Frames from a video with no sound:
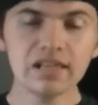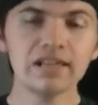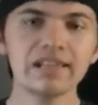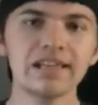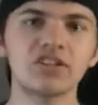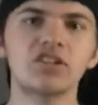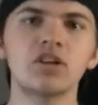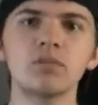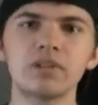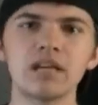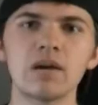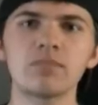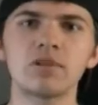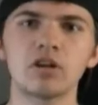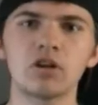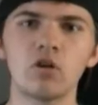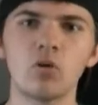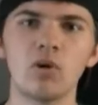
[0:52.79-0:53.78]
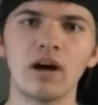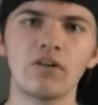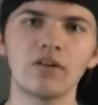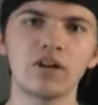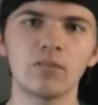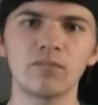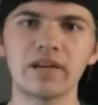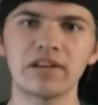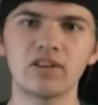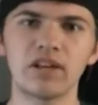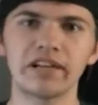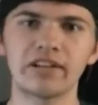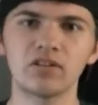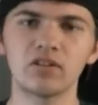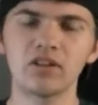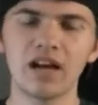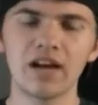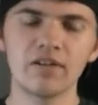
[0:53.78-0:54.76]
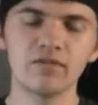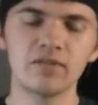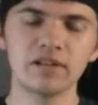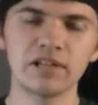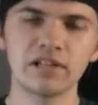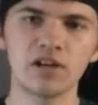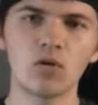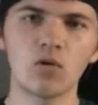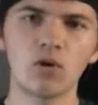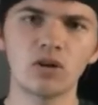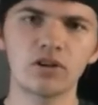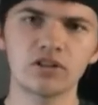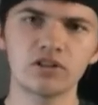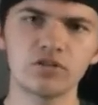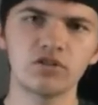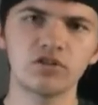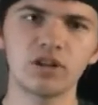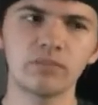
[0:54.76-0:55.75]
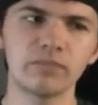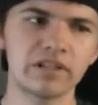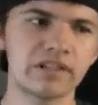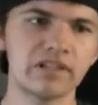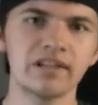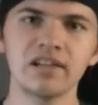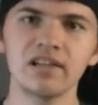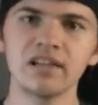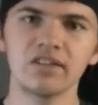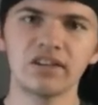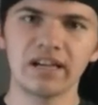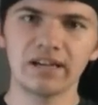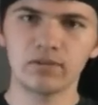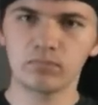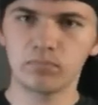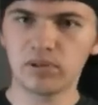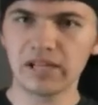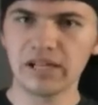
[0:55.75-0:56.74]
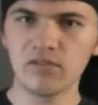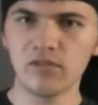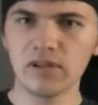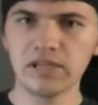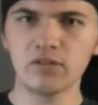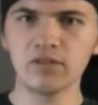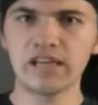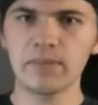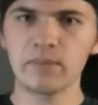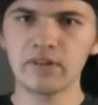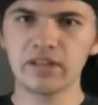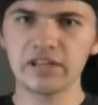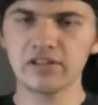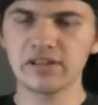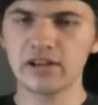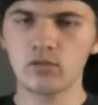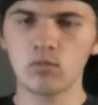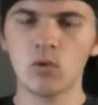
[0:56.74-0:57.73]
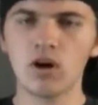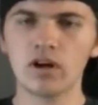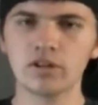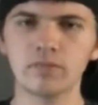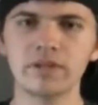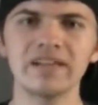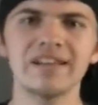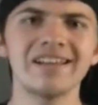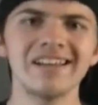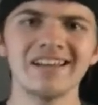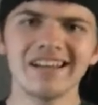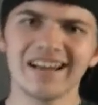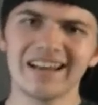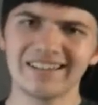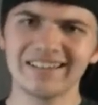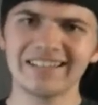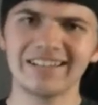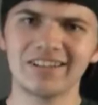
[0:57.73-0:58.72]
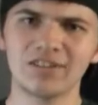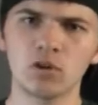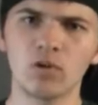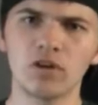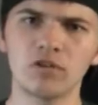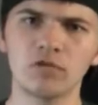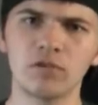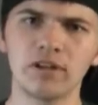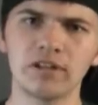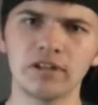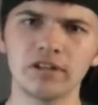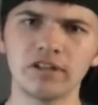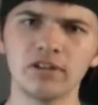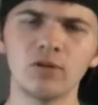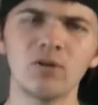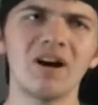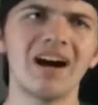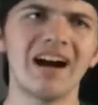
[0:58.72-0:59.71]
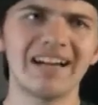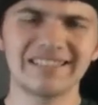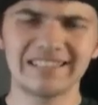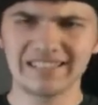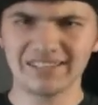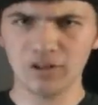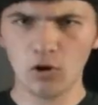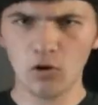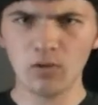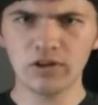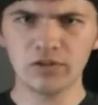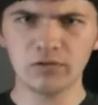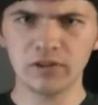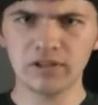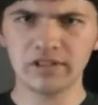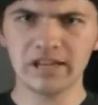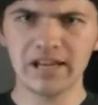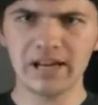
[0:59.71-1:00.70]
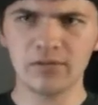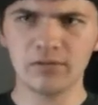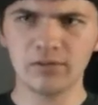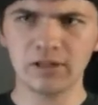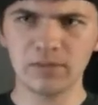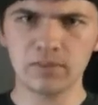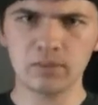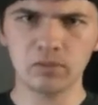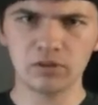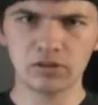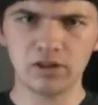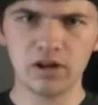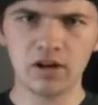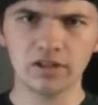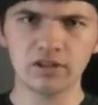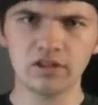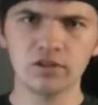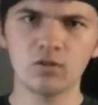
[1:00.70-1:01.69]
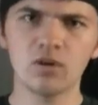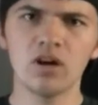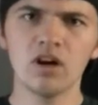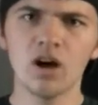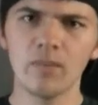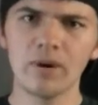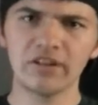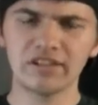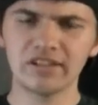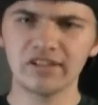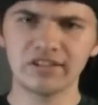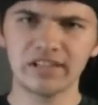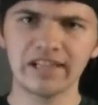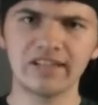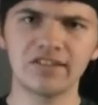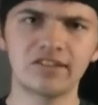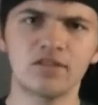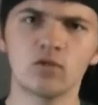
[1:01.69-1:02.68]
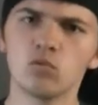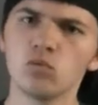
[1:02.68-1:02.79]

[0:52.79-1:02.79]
Yes, sometimes I'll go out and I'll make like a live video or do something, like play a video game and let you guys watch me, and I think that's always fun to do. I think it's always fun to have like people talk to about these things.